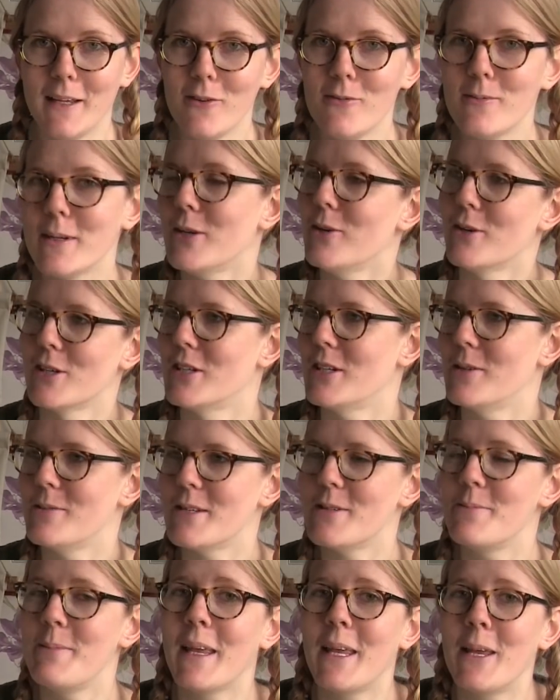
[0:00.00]
Oh my gosh, I'm
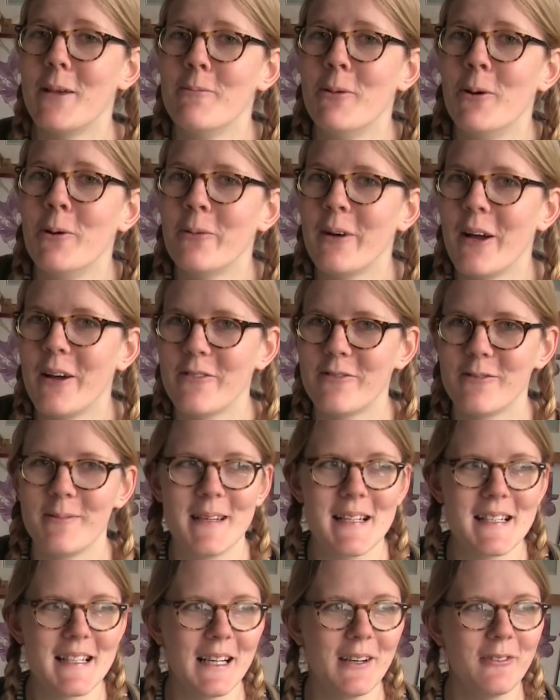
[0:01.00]
just making more work for
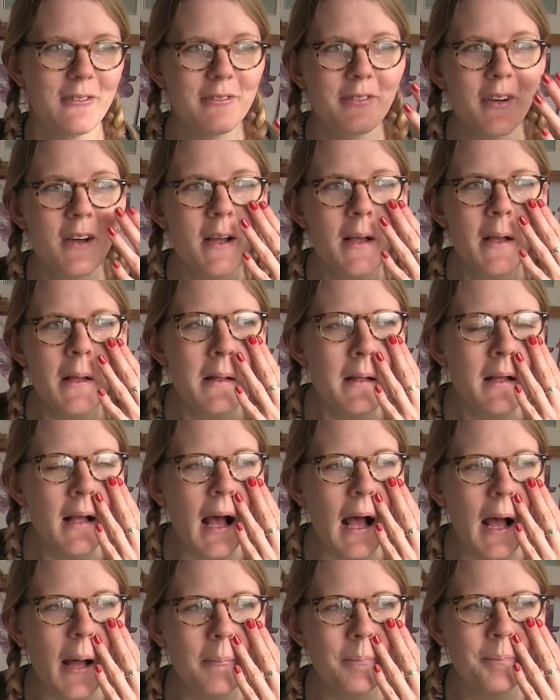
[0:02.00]
myself.
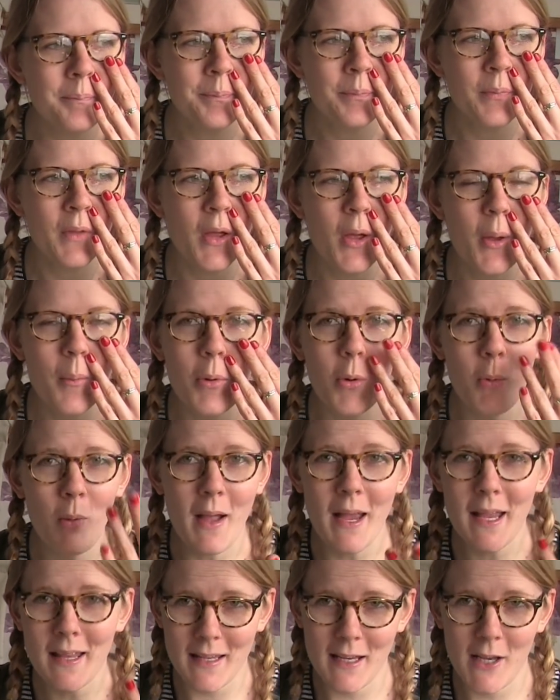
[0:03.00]
But what
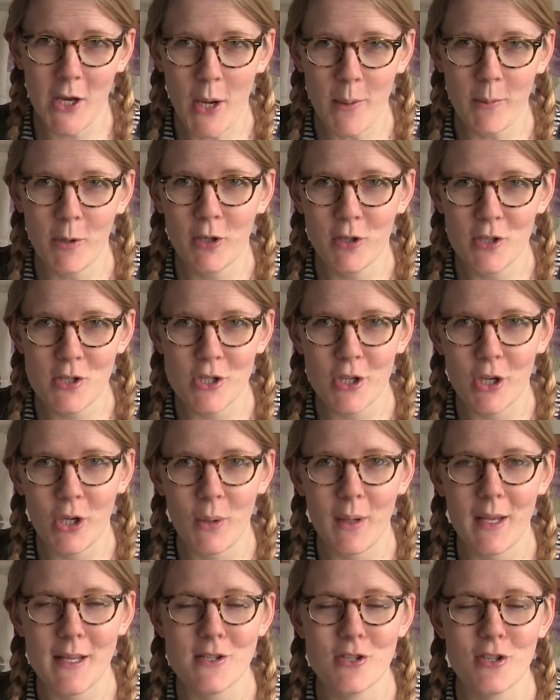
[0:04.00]
I think I'm going to do
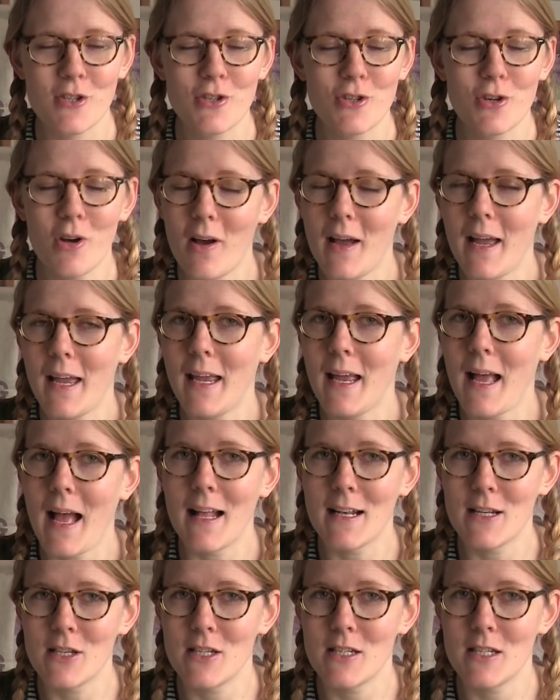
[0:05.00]
is just try
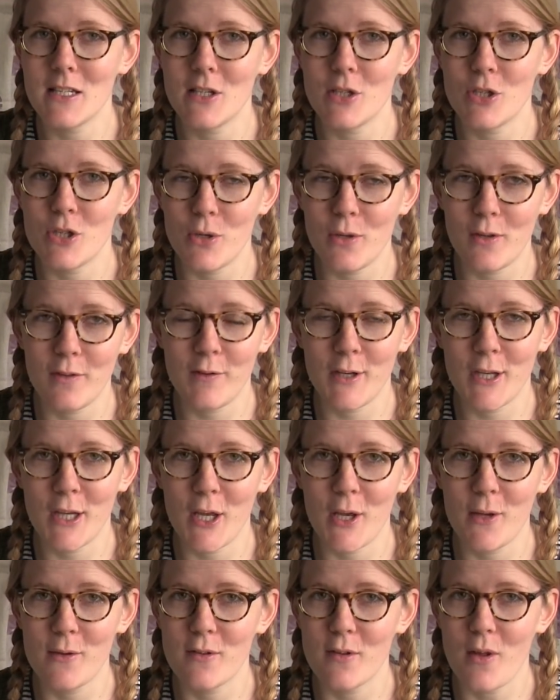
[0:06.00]
and do the
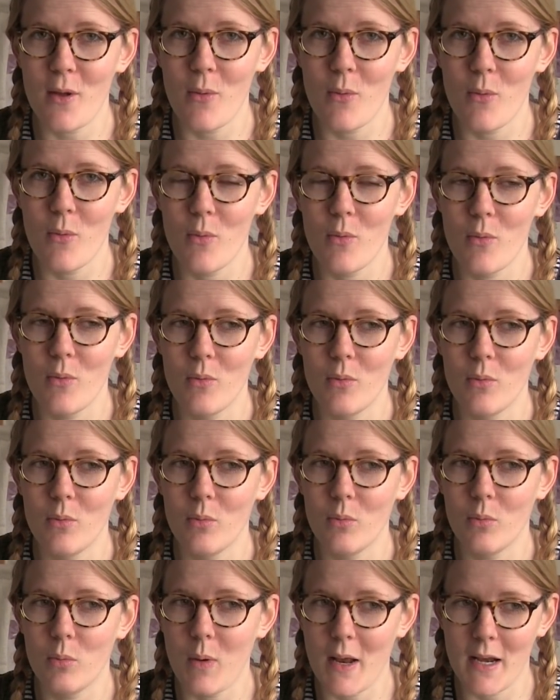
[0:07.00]
videos
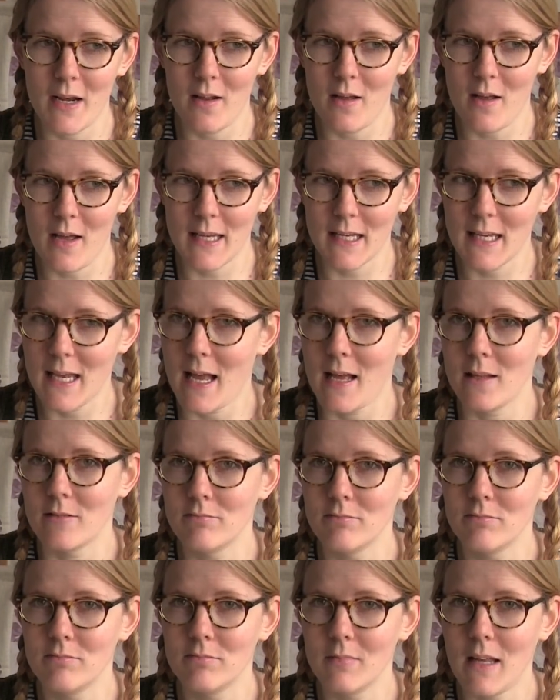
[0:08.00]
when I can
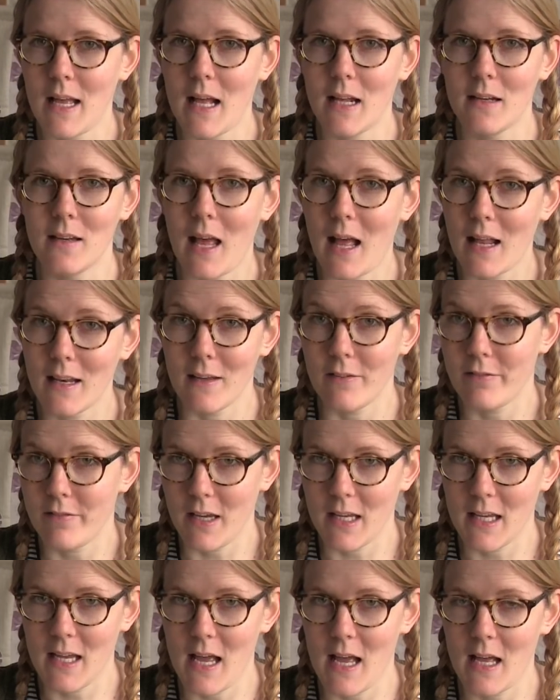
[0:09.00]
and if
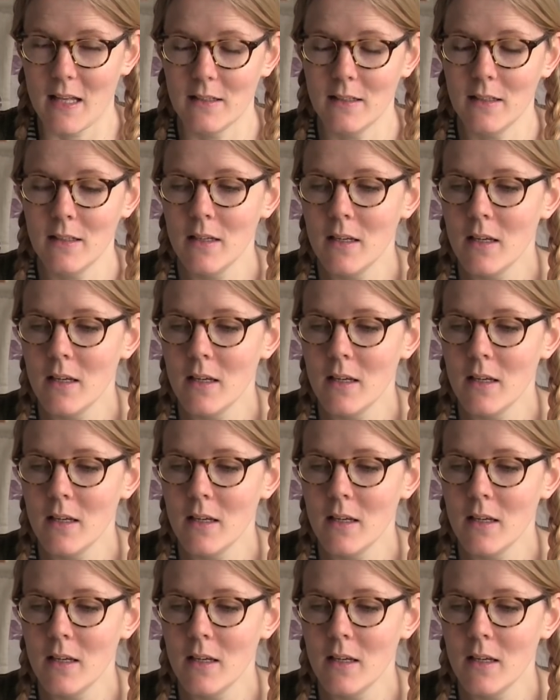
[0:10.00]
I can.